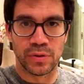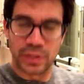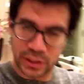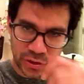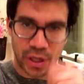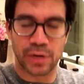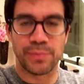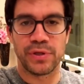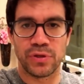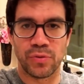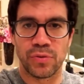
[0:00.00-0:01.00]
That's got to be
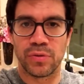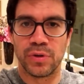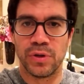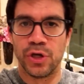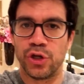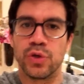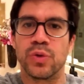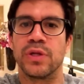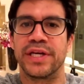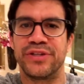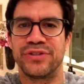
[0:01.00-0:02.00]
you. You don't
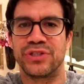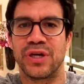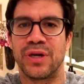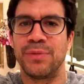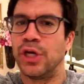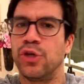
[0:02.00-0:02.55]
like your job?